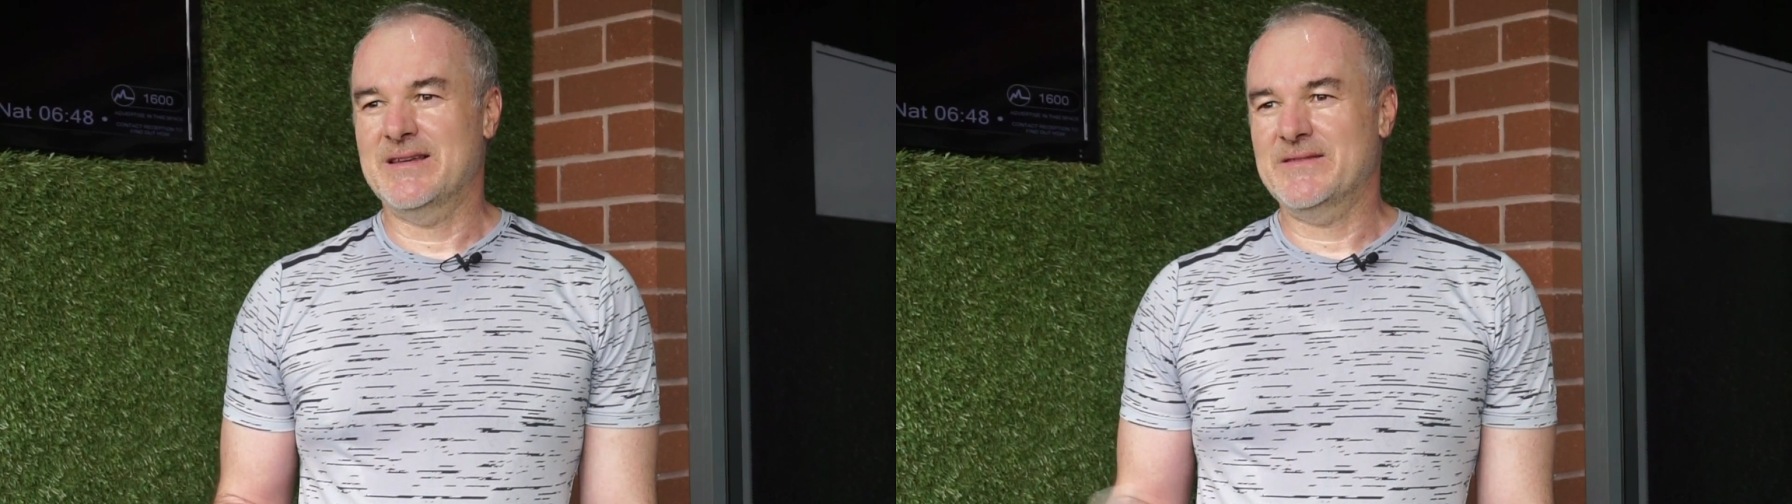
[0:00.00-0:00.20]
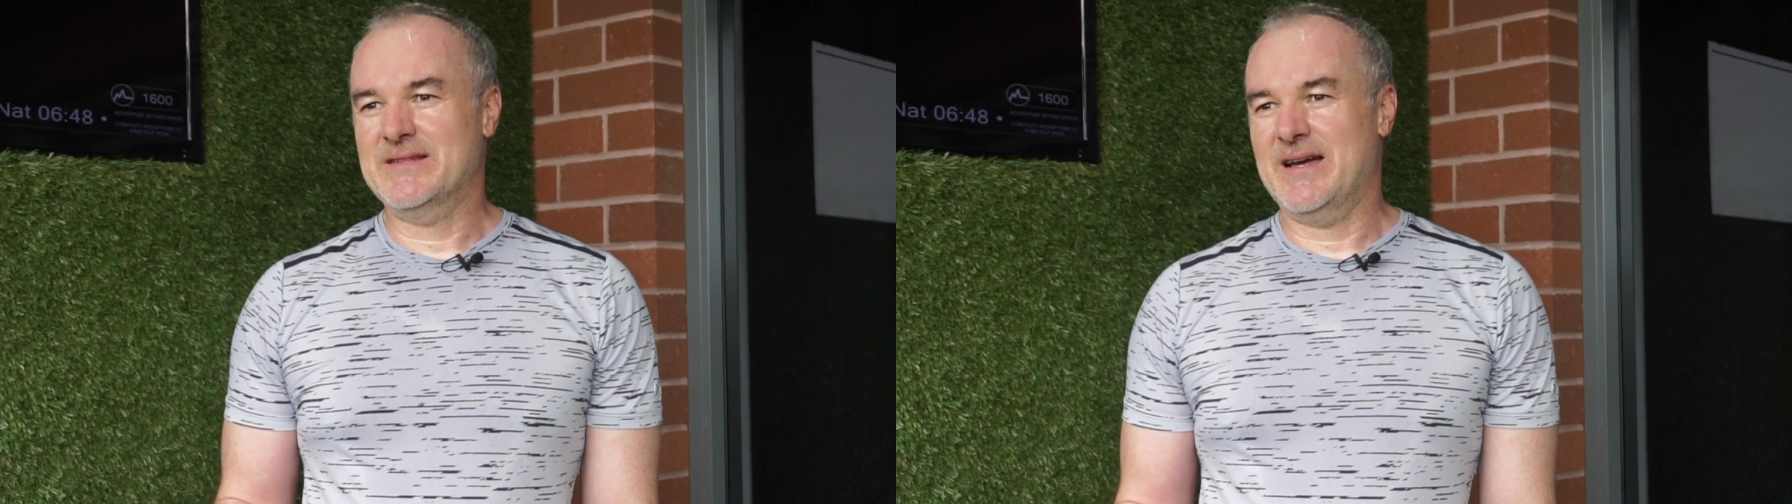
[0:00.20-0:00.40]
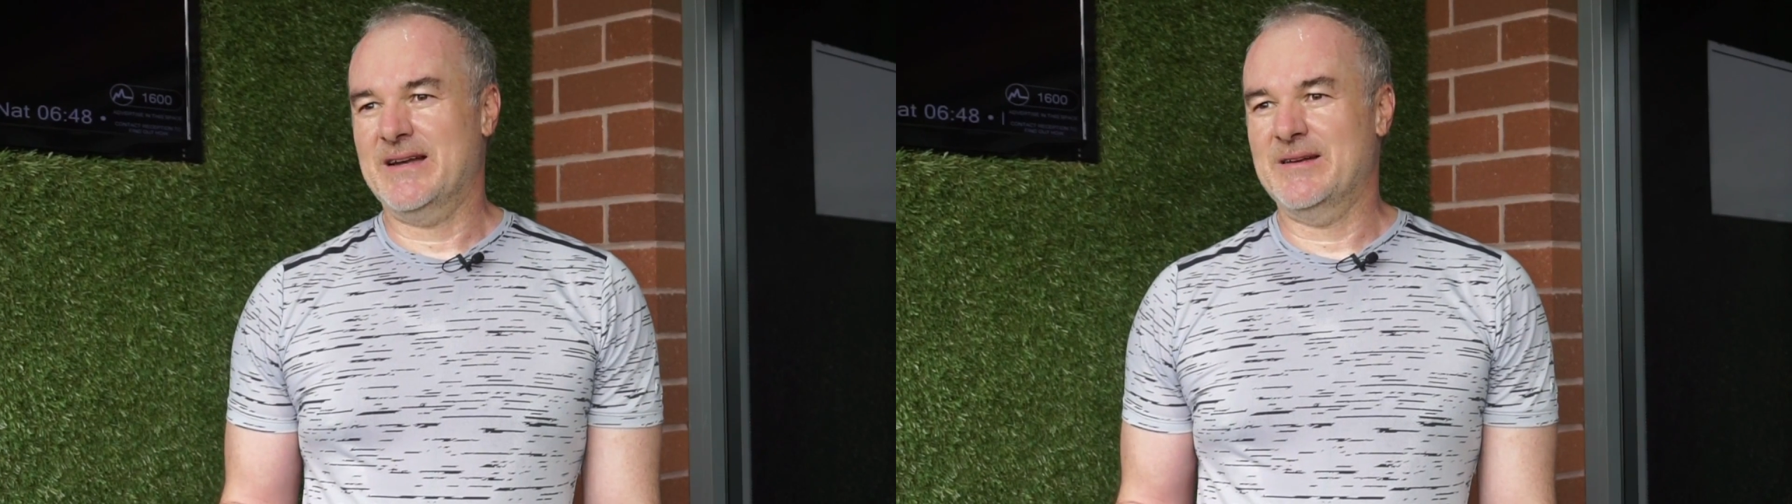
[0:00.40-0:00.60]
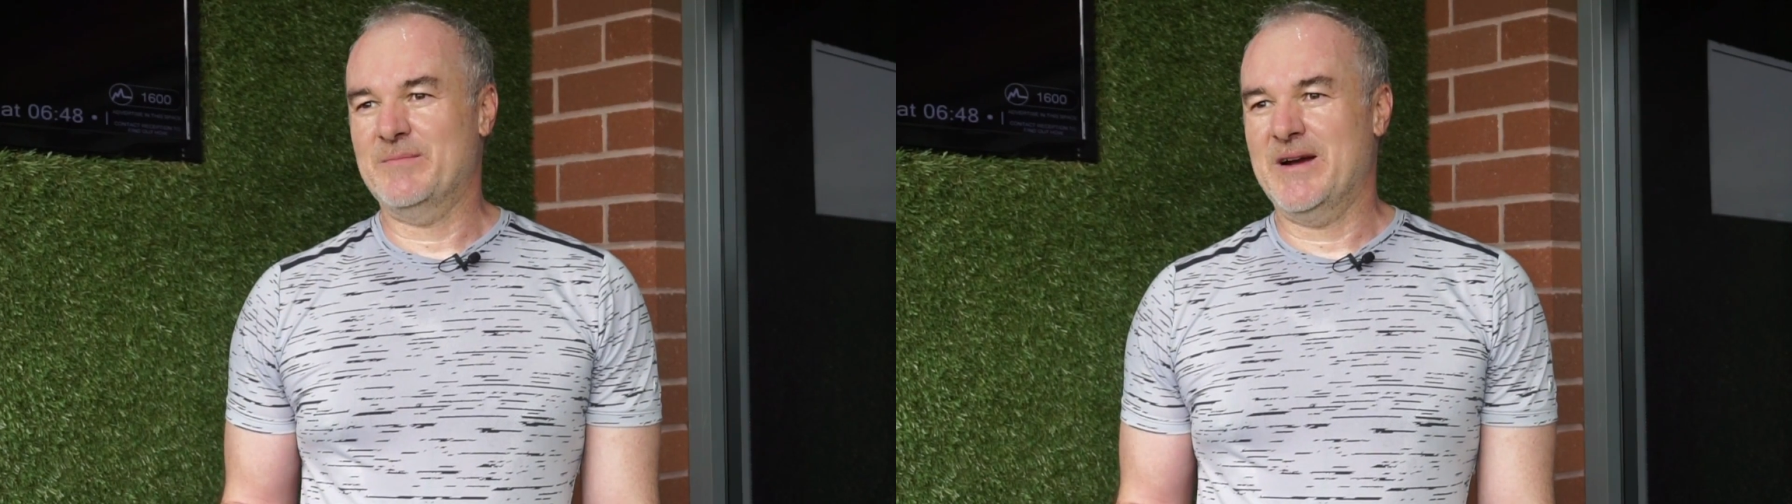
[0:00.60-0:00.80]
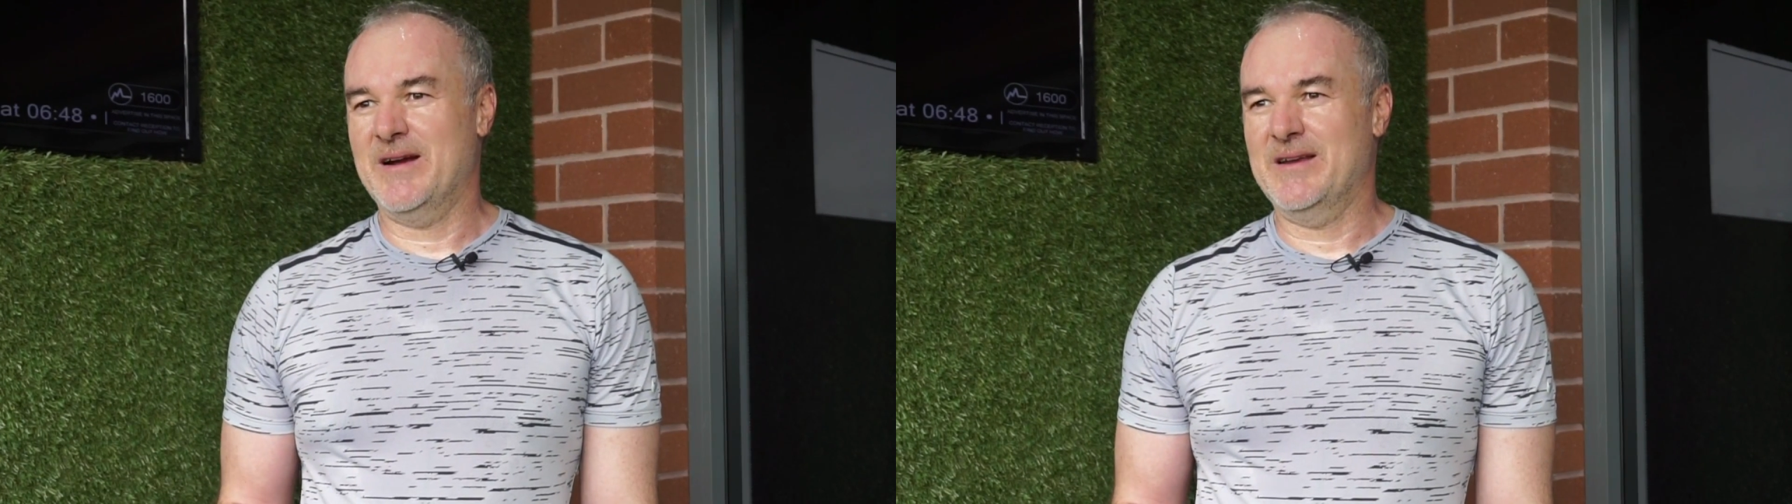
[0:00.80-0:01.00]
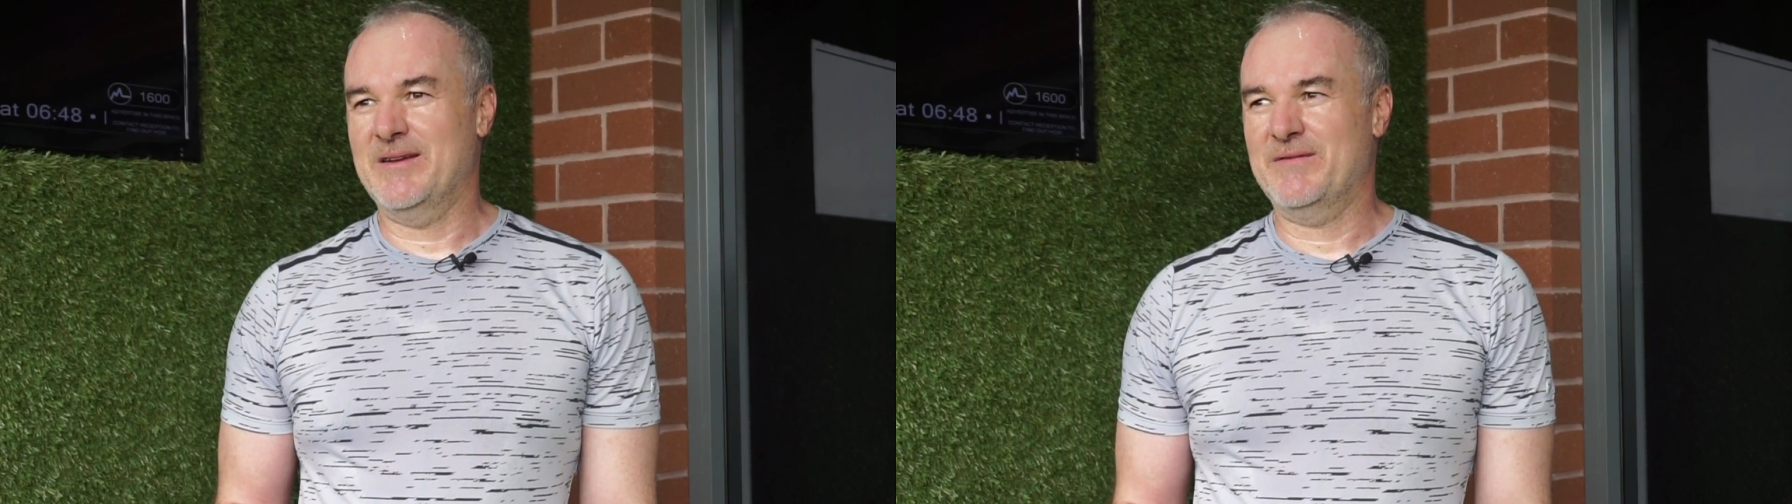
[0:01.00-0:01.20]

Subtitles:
I've started at Burraneer,